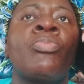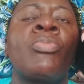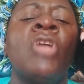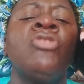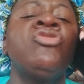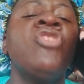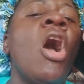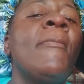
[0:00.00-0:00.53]

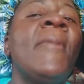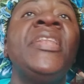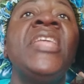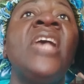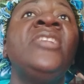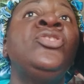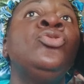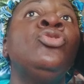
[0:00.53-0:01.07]
Sure, my
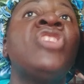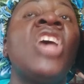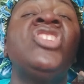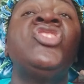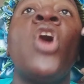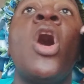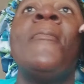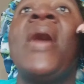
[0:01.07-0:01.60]
dear as usual.
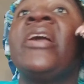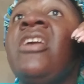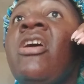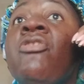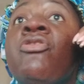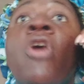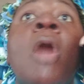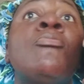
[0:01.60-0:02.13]
Sure, my
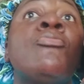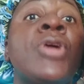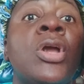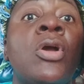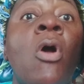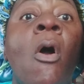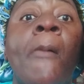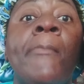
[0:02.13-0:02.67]
carry come
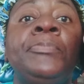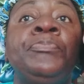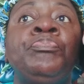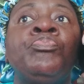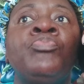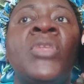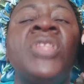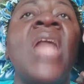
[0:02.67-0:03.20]
bring come.
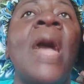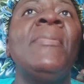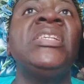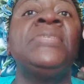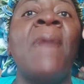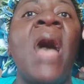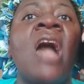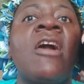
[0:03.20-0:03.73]
Now
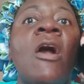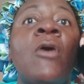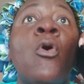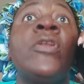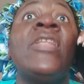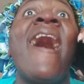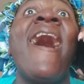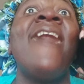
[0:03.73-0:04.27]
miss back. I
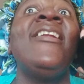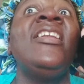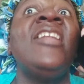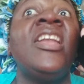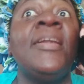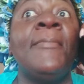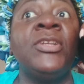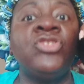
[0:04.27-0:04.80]
got all of
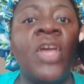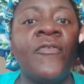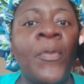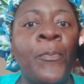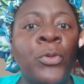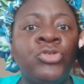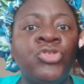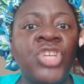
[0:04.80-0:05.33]
that. I'm trying to
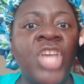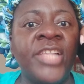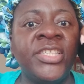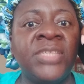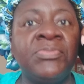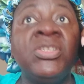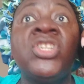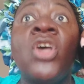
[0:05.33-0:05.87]
put you
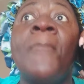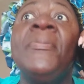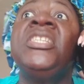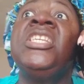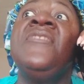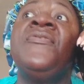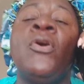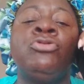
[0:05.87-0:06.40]
against me. See how my
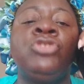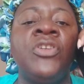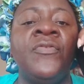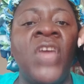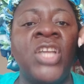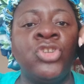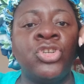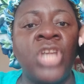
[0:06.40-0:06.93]
teeth out your
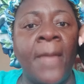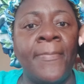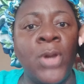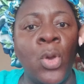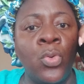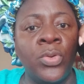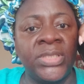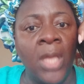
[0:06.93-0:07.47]

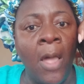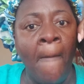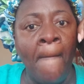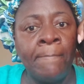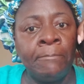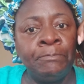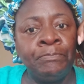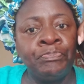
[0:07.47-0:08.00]
vegetables.
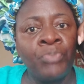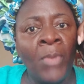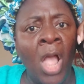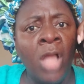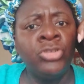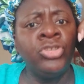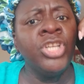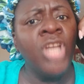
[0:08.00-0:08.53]

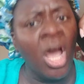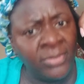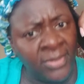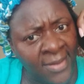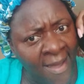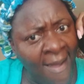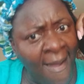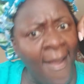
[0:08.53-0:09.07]
She
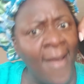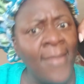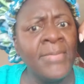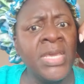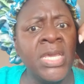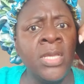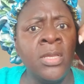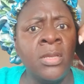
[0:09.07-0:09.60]
don't call
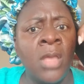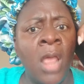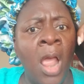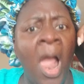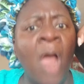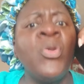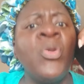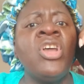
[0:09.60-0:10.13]
me.
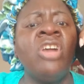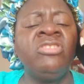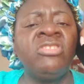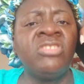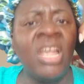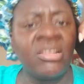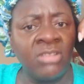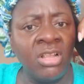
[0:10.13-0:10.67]
And we don't
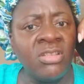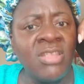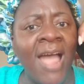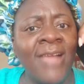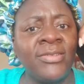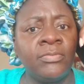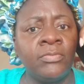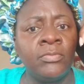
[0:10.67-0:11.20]
settle
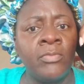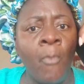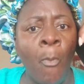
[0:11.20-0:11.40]
that.